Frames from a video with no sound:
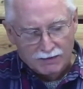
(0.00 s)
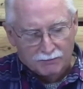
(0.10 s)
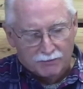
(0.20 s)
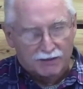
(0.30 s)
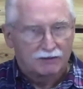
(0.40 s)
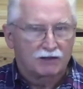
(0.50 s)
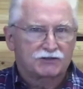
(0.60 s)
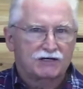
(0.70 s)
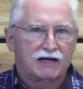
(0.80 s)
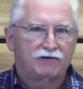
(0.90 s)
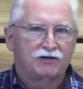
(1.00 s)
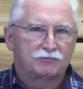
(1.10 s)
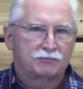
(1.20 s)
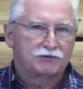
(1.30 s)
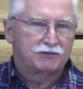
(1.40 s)
But it does have a
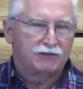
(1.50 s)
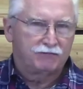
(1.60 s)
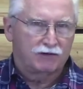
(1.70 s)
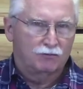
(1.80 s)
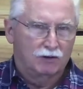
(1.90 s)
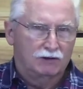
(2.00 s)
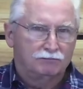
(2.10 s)
specific one,